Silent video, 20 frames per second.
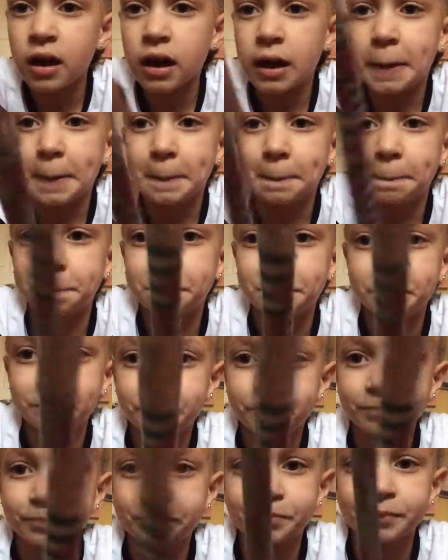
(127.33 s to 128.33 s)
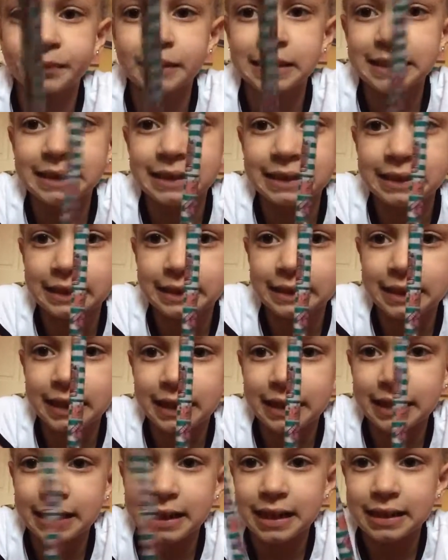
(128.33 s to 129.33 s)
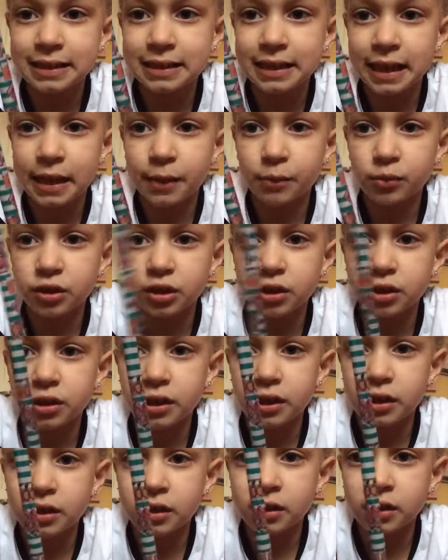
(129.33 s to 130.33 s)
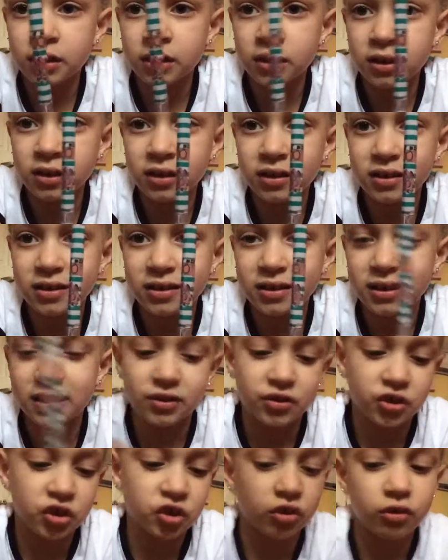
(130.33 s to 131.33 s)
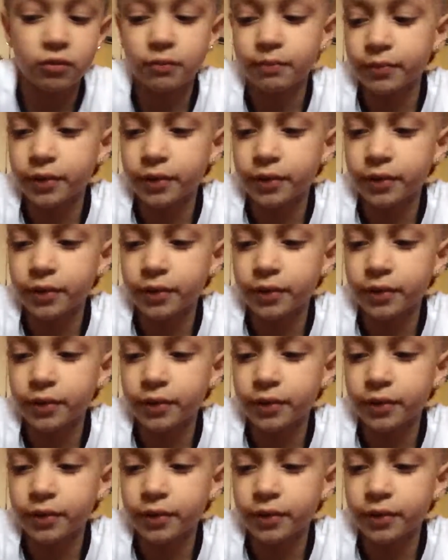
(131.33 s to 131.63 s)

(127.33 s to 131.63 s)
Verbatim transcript: Um, so yeah, it has cameras on it and circle.